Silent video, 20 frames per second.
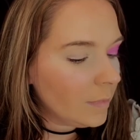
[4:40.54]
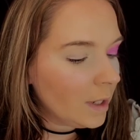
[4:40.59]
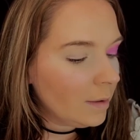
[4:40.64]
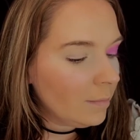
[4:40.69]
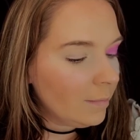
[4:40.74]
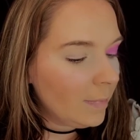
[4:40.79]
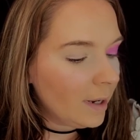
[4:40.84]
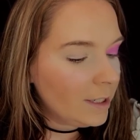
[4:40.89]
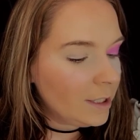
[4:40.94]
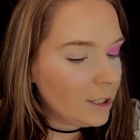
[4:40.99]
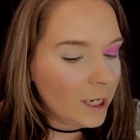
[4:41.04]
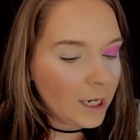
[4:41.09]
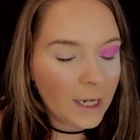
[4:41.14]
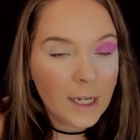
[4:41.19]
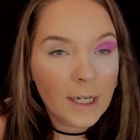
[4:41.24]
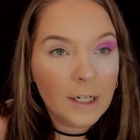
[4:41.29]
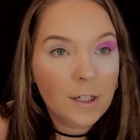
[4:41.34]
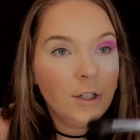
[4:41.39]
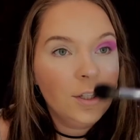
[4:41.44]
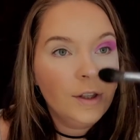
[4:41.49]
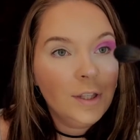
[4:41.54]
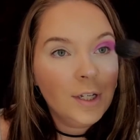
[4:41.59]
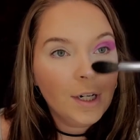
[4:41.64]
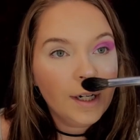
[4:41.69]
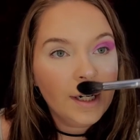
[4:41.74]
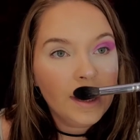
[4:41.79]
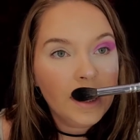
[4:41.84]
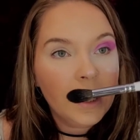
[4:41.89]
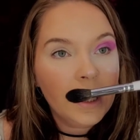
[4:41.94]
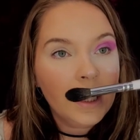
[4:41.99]
my
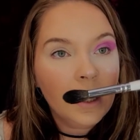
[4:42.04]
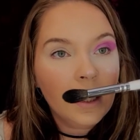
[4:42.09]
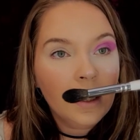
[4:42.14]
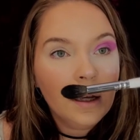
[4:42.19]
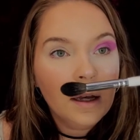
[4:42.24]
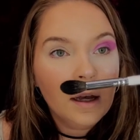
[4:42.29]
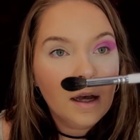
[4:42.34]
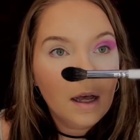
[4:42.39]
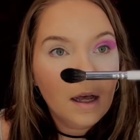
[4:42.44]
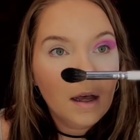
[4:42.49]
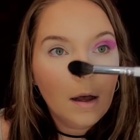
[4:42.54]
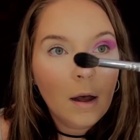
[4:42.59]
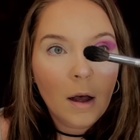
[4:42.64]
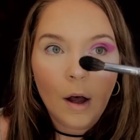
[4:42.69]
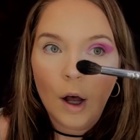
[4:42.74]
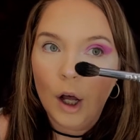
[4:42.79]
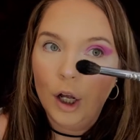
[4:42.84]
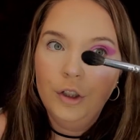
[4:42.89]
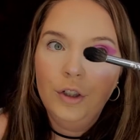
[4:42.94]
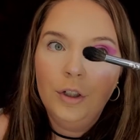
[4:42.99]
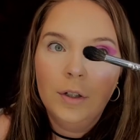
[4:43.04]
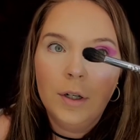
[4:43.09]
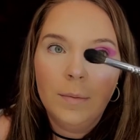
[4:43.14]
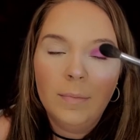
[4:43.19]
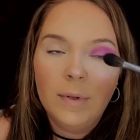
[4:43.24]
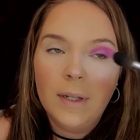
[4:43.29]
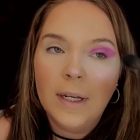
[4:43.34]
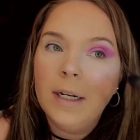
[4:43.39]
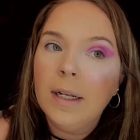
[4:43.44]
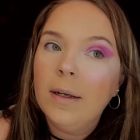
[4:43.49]
JH30 Ultra
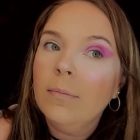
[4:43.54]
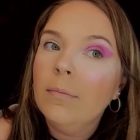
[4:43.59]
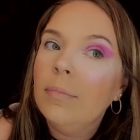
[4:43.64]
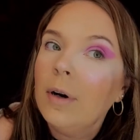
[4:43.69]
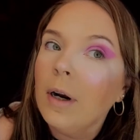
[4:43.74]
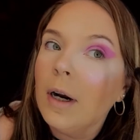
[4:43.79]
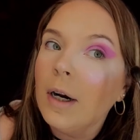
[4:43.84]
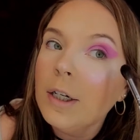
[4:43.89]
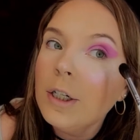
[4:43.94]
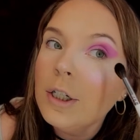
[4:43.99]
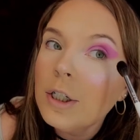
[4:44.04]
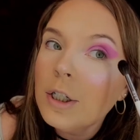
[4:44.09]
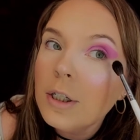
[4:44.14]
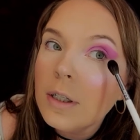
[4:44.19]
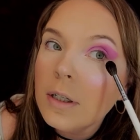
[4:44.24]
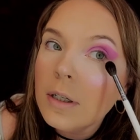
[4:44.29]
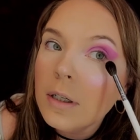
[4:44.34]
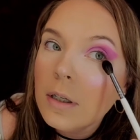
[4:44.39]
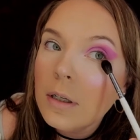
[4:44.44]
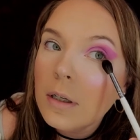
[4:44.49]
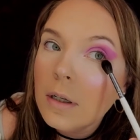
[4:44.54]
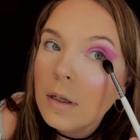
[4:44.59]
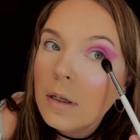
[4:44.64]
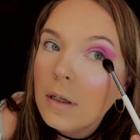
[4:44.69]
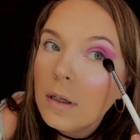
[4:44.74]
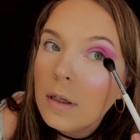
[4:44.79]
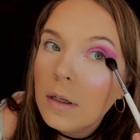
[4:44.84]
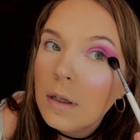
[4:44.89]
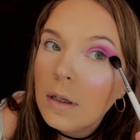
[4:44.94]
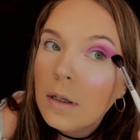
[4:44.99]
Blending Brush.
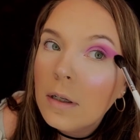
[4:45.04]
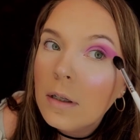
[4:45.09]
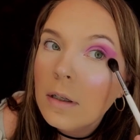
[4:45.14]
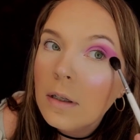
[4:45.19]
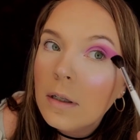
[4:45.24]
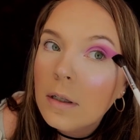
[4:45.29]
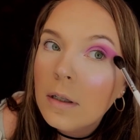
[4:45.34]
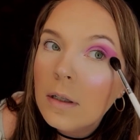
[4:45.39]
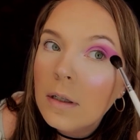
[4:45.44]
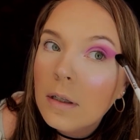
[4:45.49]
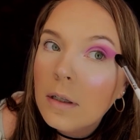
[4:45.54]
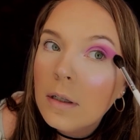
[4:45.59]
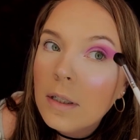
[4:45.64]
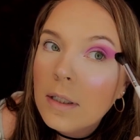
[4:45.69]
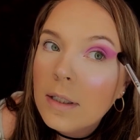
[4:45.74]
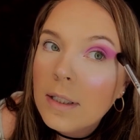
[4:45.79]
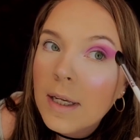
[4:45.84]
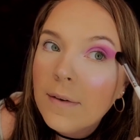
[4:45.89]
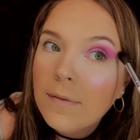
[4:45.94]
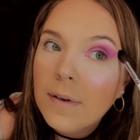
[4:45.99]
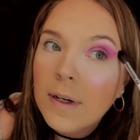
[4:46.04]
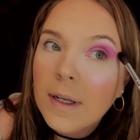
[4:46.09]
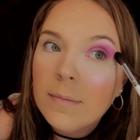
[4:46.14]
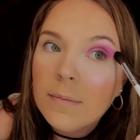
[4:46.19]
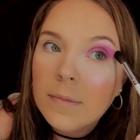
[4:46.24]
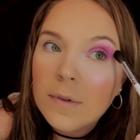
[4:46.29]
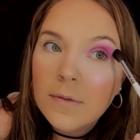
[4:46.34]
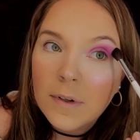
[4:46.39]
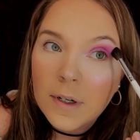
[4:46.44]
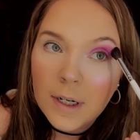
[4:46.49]
These have
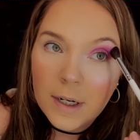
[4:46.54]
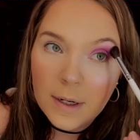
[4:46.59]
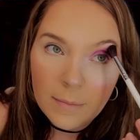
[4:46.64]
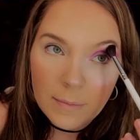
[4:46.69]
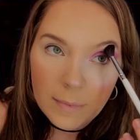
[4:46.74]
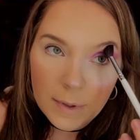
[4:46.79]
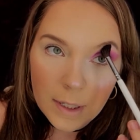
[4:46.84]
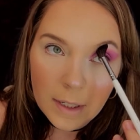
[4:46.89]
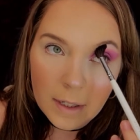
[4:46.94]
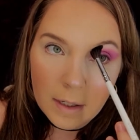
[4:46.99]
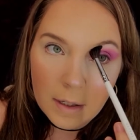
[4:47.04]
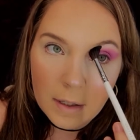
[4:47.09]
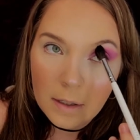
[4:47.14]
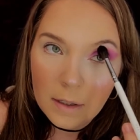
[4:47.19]
names for it, but...